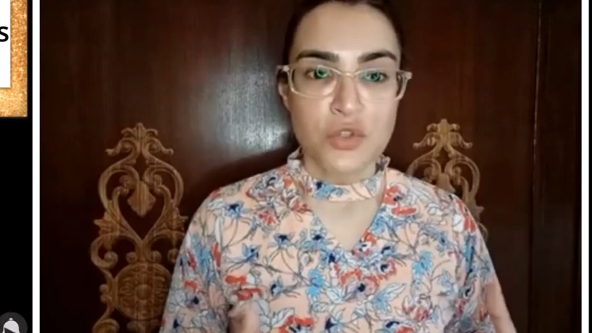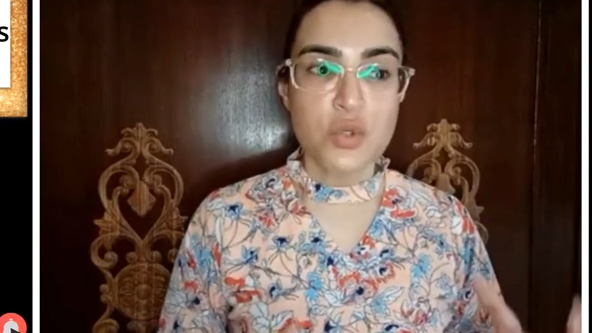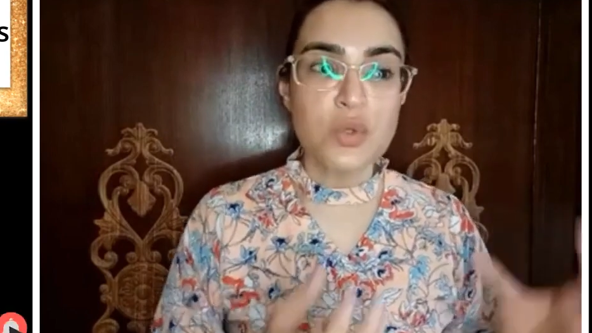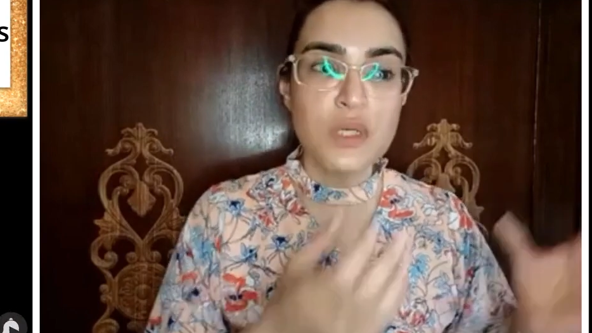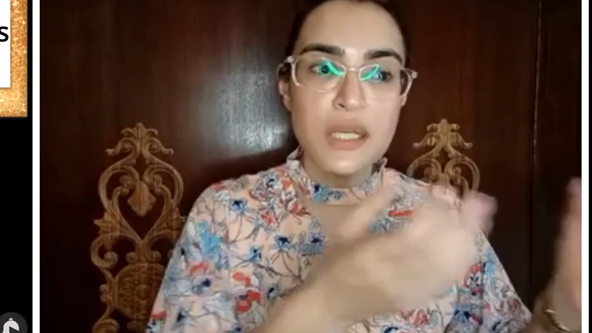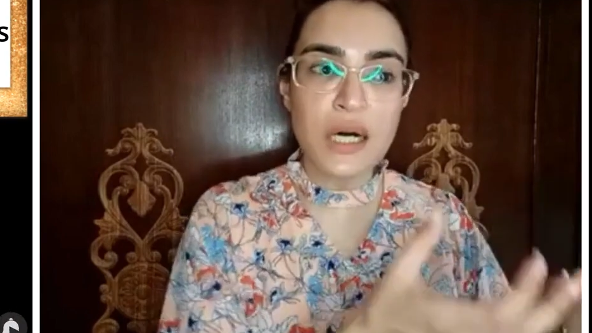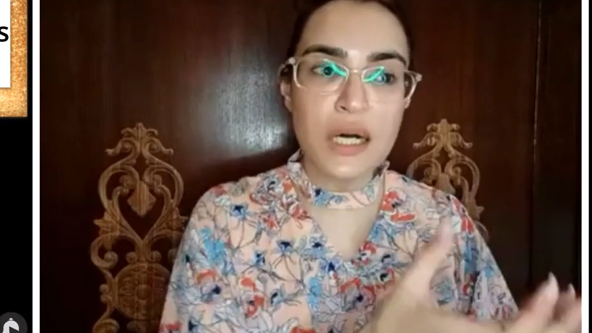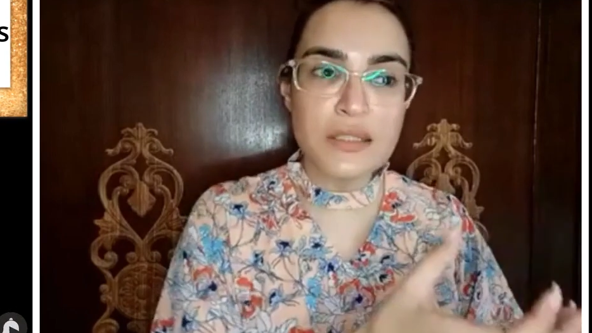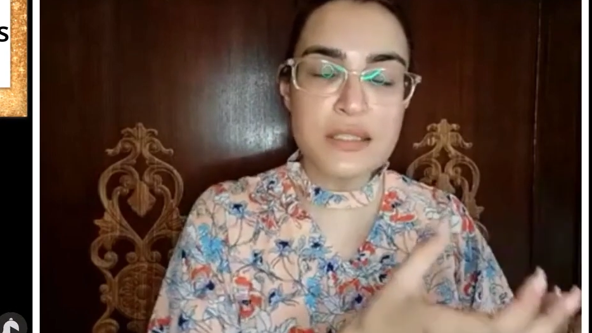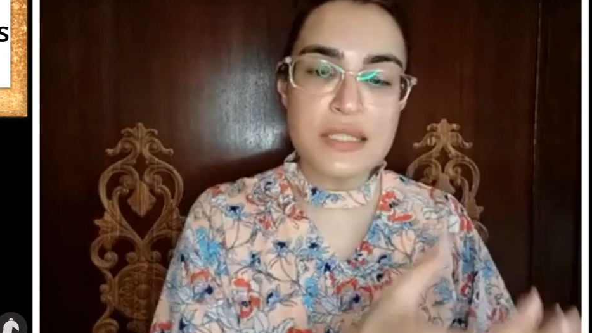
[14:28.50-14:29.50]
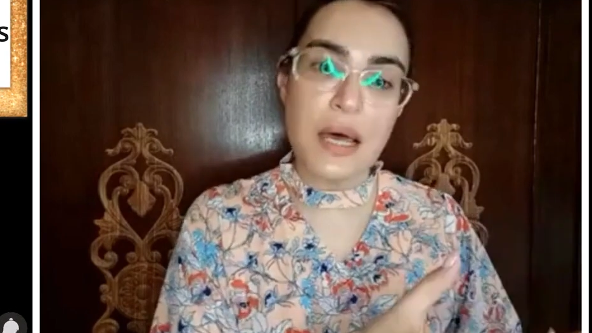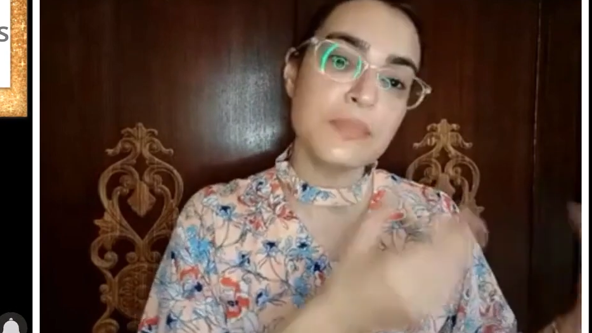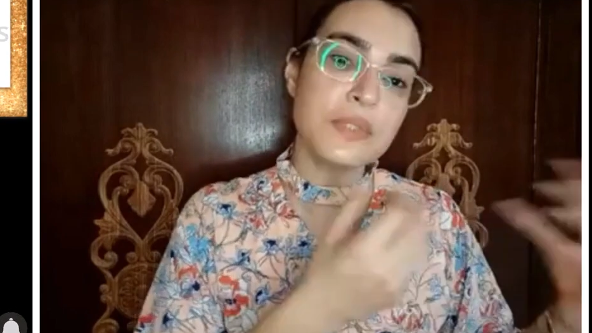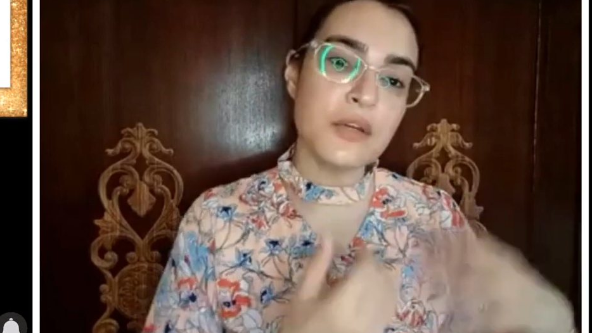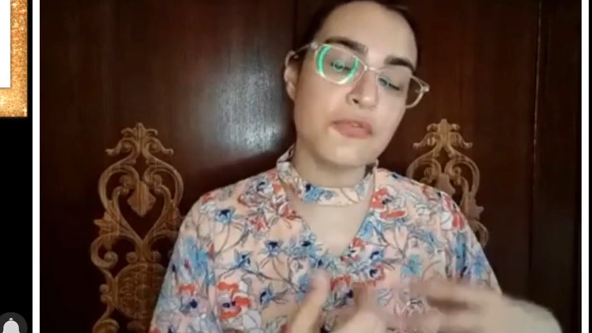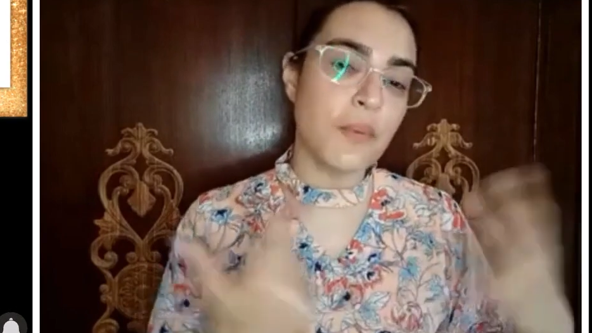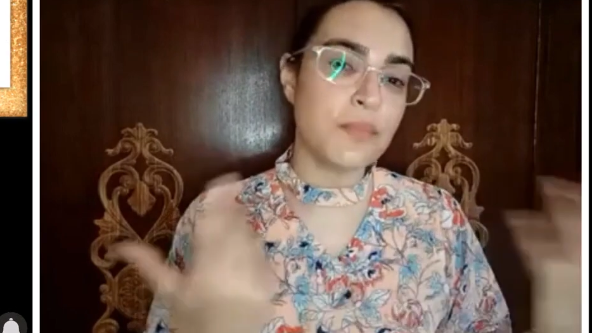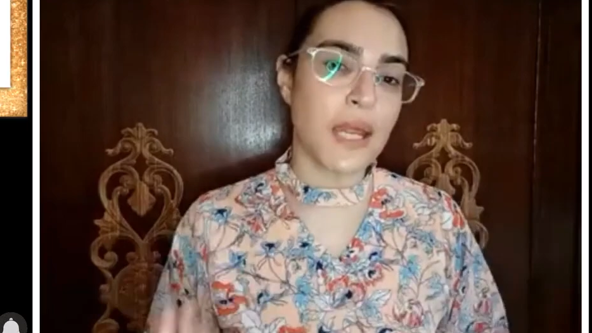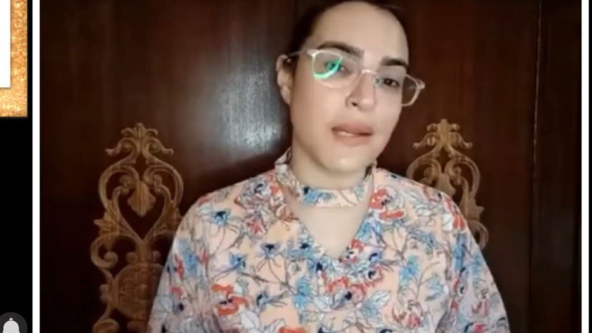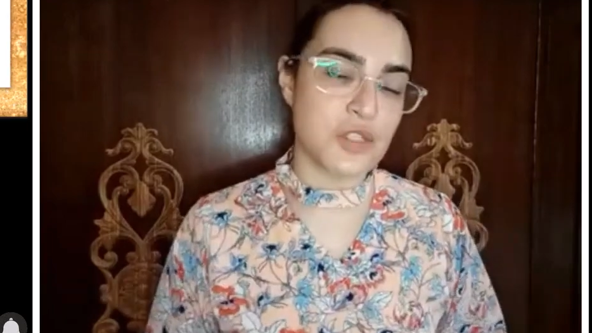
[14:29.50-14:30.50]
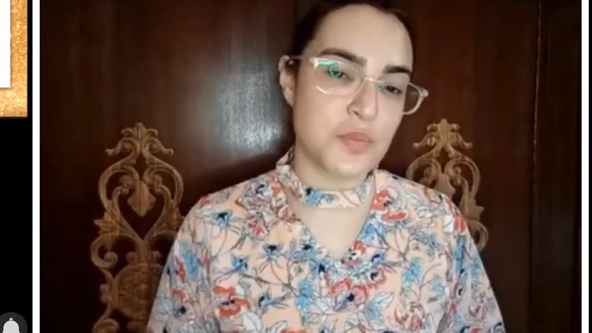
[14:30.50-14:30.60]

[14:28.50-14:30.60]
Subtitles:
to learn something from their